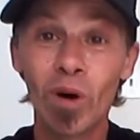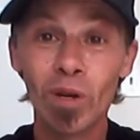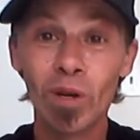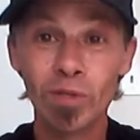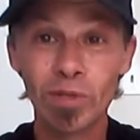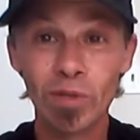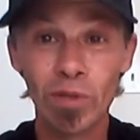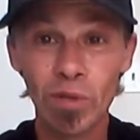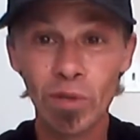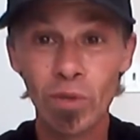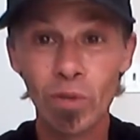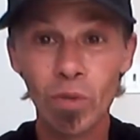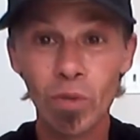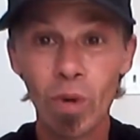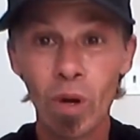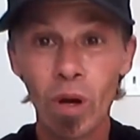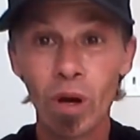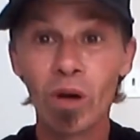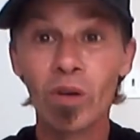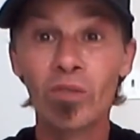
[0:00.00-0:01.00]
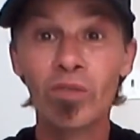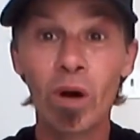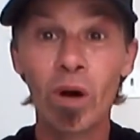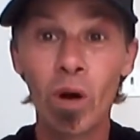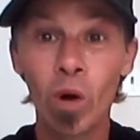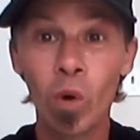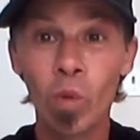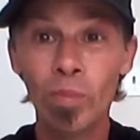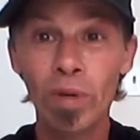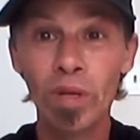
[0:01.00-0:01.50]
part 2 of
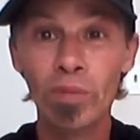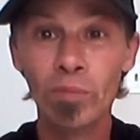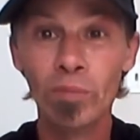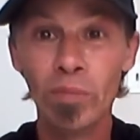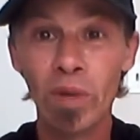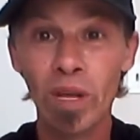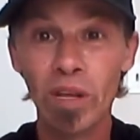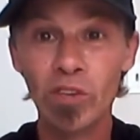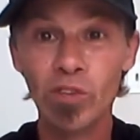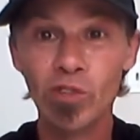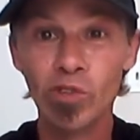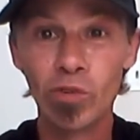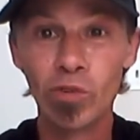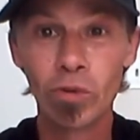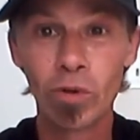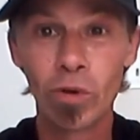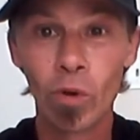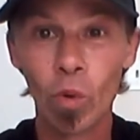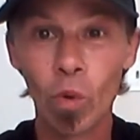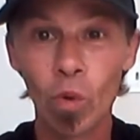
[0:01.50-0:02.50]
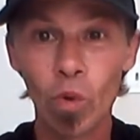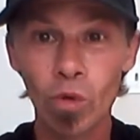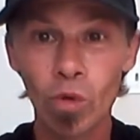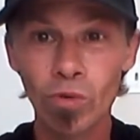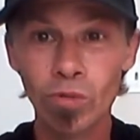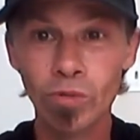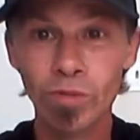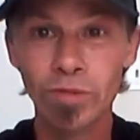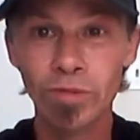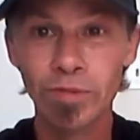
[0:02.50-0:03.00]
open major
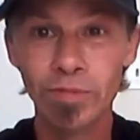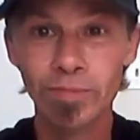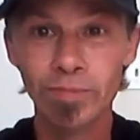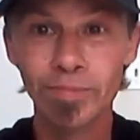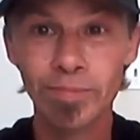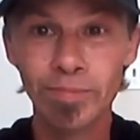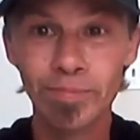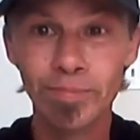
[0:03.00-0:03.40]
chords.